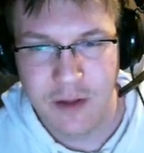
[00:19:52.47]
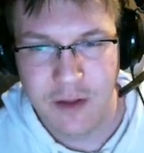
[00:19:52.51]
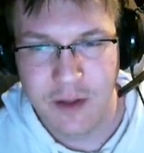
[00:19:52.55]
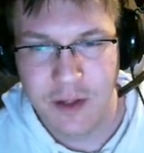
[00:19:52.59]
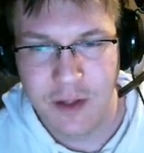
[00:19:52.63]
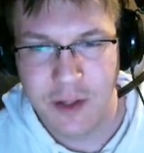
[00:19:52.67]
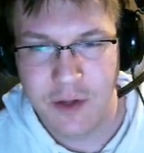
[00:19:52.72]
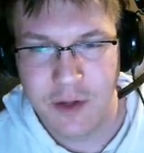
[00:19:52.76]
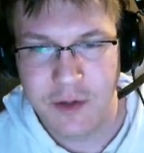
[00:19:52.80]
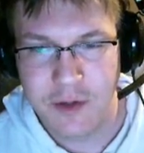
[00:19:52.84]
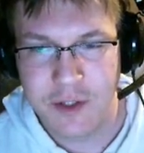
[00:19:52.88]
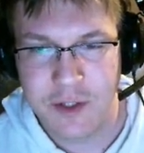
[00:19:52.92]

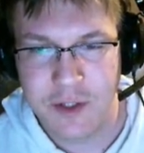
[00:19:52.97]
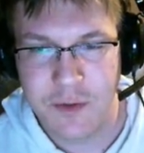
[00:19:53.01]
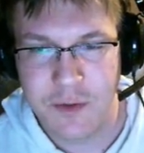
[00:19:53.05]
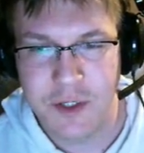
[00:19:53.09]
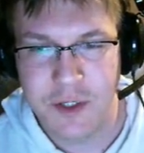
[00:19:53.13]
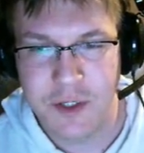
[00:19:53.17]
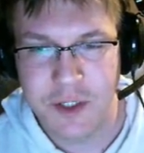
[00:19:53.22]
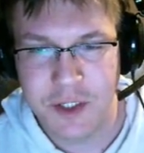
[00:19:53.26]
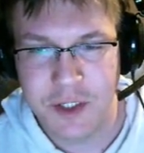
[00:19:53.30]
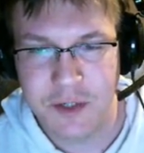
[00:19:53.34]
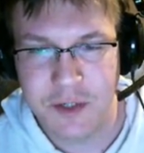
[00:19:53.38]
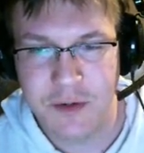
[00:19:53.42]
you're just going
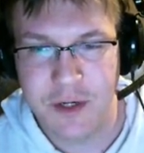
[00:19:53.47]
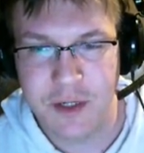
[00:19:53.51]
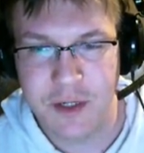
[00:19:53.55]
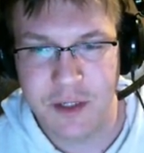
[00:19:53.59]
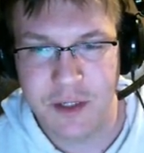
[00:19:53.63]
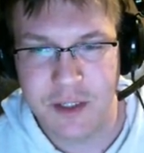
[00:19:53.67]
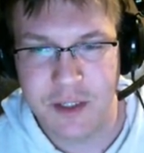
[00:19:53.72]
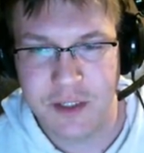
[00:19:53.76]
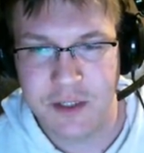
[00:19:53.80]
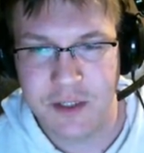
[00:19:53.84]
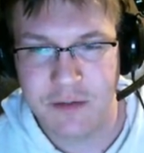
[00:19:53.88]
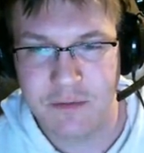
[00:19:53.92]
to generate a
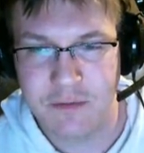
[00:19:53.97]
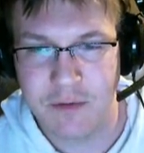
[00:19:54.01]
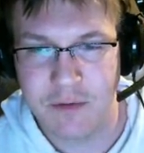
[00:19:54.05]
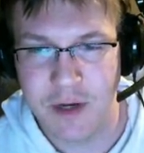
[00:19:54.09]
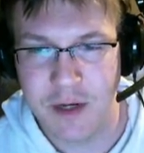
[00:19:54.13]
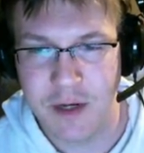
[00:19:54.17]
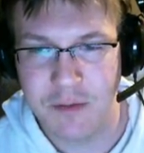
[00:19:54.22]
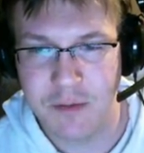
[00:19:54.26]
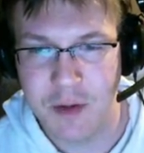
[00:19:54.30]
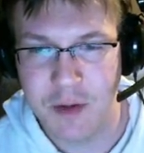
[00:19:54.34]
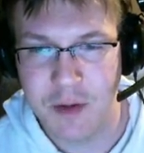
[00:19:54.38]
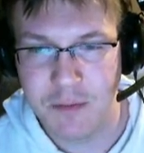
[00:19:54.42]
list of
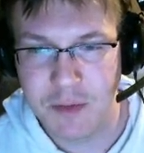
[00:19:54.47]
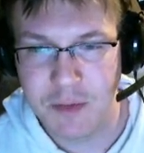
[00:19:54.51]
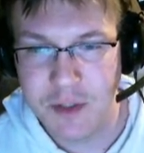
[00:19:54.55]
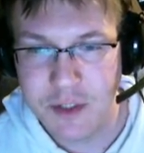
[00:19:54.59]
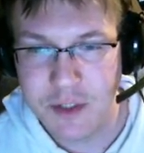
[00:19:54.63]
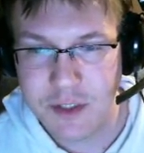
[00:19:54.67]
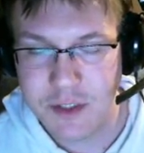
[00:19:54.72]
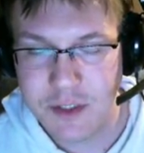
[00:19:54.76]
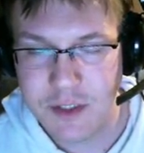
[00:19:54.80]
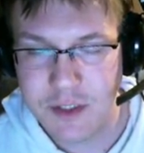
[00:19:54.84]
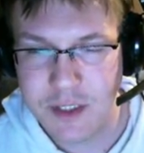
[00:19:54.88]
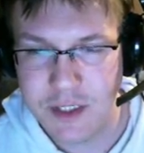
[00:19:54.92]
random
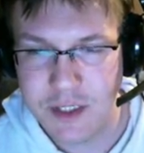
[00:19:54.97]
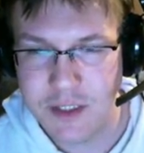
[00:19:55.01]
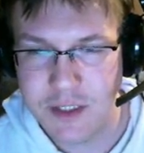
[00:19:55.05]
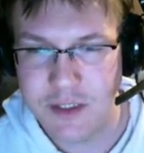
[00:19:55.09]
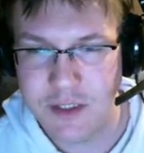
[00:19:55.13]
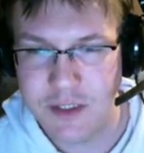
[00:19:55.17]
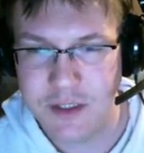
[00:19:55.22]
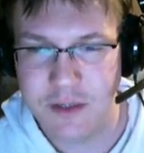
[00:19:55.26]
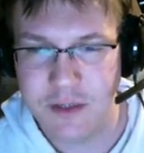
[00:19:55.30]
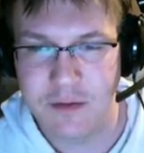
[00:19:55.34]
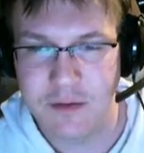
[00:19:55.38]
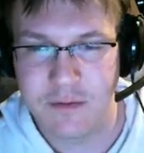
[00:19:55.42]
numbers
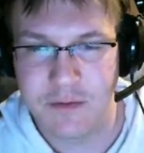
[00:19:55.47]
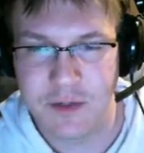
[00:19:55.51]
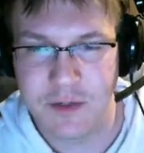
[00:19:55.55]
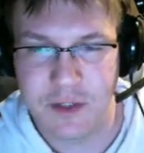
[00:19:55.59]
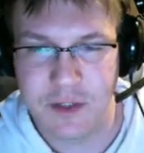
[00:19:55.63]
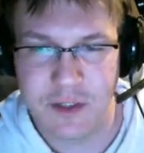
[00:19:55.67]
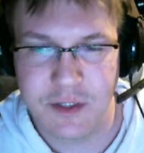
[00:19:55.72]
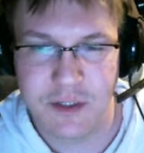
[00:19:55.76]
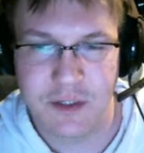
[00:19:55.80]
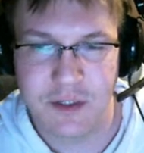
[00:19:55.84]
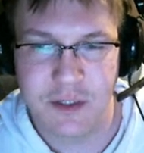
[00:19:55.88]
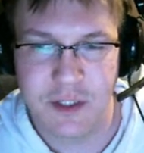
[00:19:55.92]
instead of
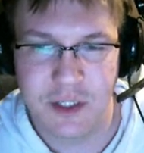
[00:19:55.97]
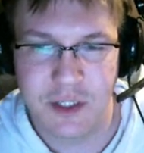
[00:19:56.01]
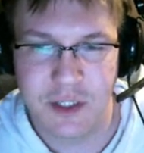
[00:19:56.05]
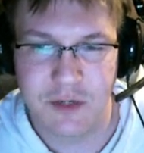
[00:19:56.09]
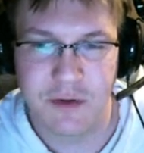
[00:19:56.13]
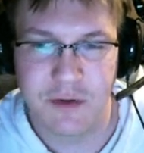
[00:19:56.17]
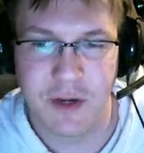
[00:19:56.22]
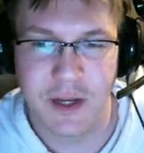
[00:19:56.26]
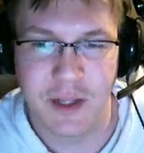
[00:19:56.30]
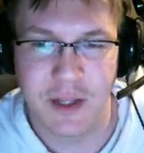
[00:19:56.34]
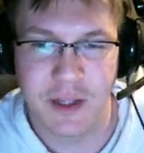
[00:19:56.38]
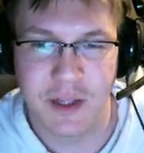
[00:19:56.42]
just
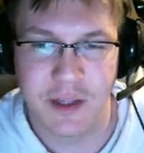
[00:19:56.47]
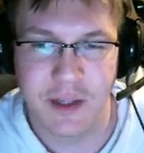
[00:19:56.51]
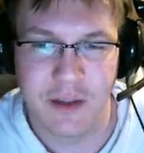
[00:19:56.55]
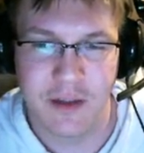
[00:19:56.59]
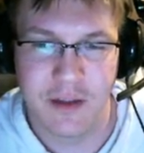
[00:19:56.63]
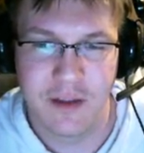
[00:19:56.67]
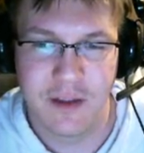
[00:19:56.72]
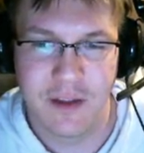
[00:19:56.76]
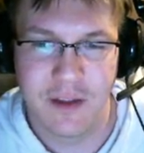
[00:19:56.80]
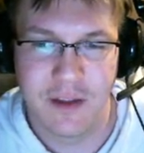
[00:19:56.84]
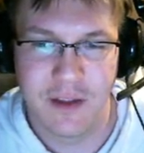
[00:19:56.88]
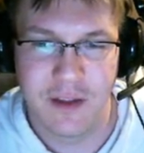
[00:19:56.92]
generating
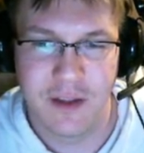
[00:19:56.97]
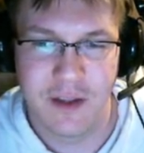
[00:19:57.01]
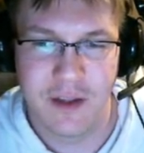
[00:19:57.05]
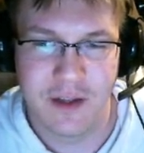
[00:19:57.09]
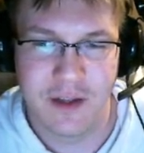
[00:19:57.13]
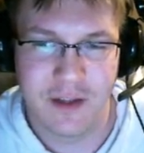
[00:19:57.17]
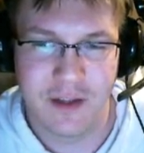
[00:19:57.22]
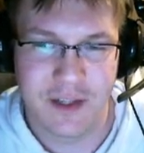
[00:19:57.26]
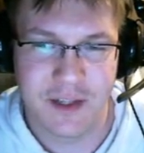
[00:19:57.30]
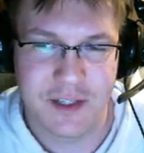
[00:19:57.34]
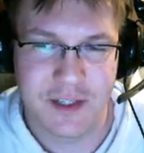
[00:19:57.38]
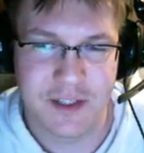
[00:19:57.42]

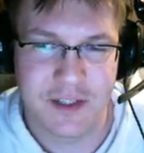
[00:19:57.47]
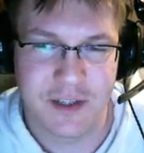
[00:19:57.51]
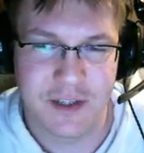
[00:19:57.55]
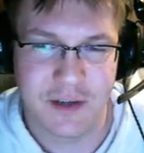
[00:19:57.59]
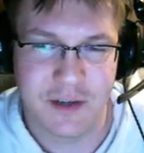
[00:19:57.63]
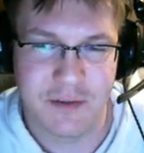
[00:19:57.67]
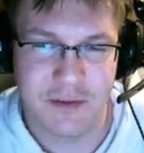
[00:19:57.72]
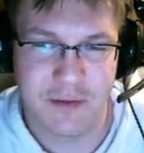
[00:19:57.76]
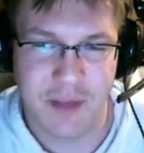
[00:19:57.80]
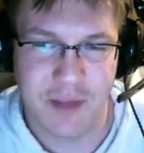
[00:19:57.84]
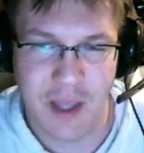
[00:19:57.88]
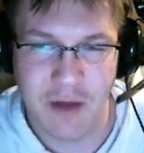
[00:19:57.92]
a list
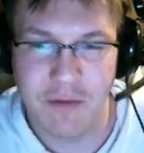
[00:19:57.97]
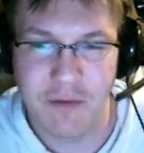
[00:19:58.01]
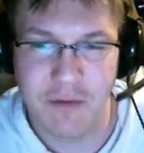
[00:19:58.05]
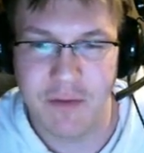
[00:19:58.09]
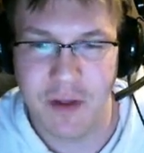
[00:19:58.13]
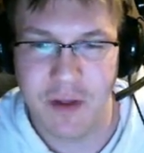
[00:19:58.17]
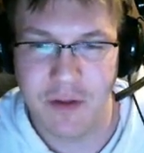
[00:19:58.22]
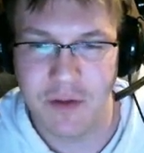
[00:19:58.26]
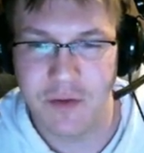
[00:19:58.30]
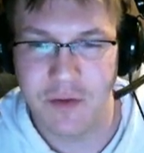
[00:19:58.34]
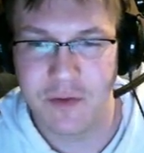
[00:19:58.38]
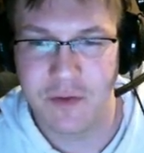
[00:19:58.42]
of count
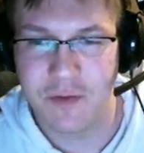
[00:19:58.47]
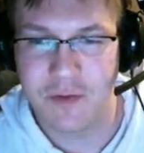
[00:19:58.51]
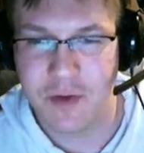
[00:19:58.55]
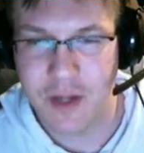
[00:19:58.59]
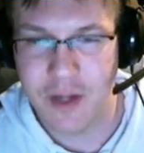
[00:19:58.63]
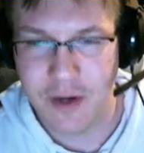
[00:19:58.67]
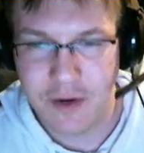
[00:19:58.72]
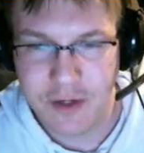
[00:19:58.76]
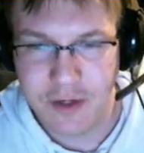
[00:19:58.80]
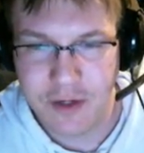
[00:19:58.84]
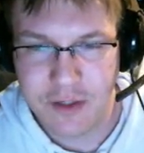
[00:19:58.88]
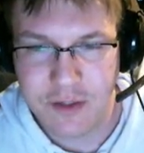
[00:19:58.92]
values for
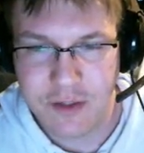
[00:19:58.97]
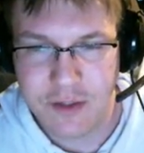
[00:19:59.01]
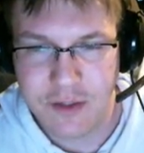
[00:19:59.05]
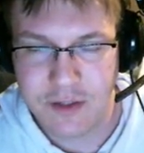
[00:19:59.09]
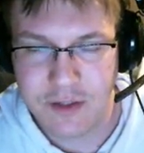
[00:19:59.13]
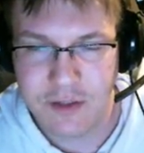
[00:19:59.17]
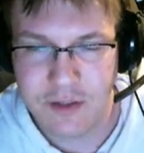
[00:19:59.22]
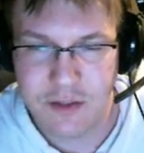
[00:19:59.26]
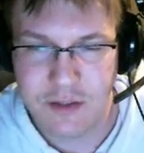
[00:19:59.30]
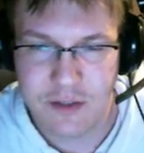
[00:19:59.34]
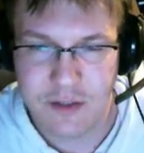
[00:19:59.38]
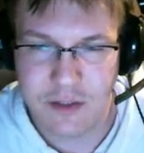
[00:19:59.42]

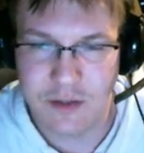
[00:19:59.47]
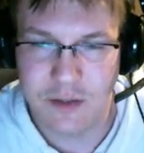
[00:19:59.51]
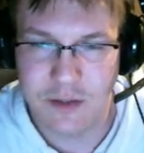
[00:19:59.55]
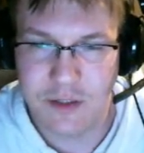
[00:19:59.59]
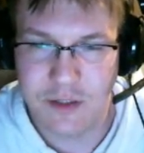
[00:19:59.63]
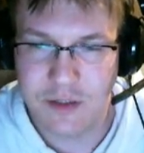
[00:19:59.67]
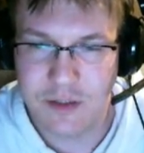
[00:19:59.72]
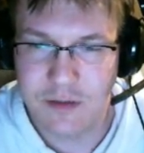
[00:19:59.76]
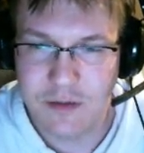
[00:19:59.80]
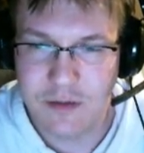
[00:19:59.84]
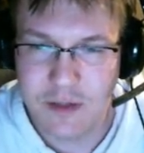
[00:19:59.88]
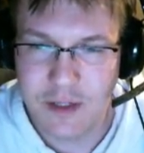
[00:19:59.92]
characters. So
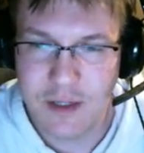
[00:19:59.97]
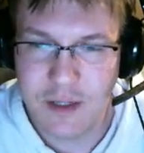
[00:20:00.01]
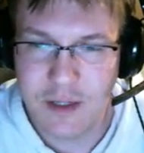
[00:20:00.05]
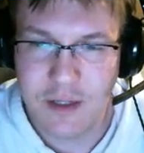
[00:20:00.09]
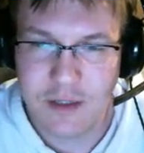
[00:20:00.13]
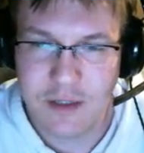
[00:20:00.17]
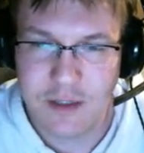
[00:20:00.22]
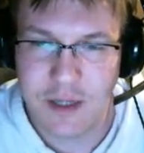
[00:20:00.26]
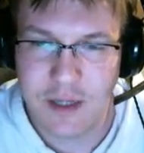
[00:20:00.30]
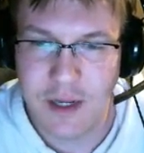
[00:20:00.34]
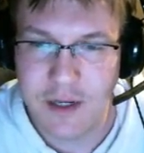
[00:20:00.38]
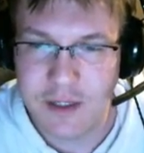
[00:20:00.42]

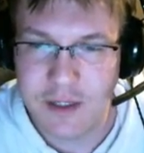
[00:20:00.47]
it's kind of